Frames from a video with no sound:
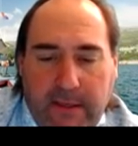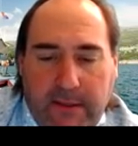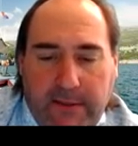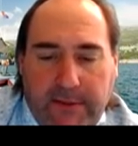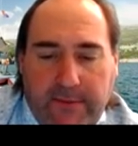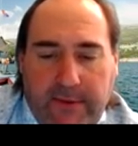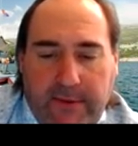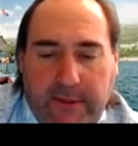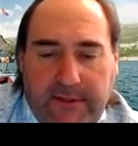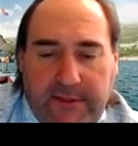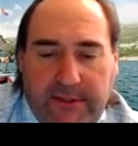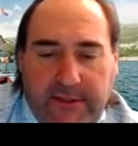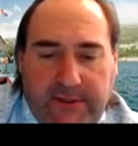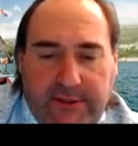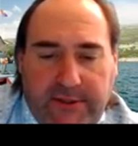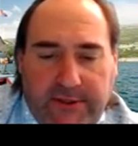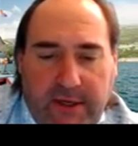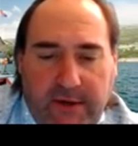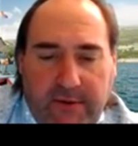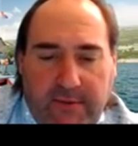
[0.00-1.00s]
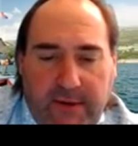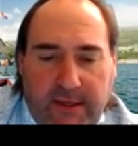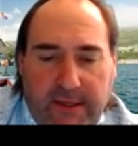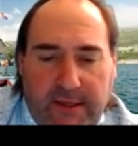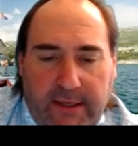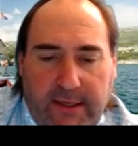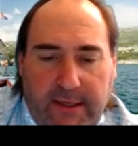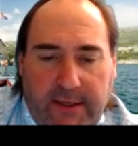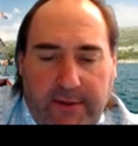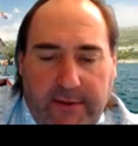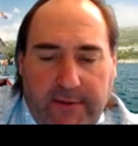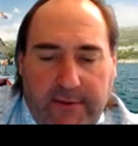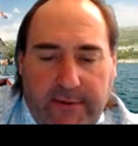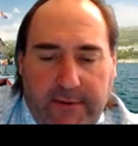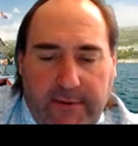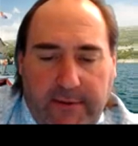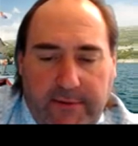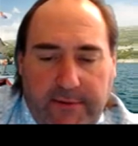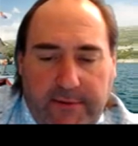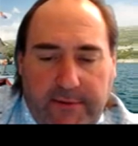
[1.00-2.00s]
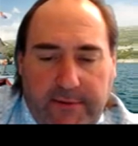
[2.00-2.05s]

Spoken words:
So why don't you try one here?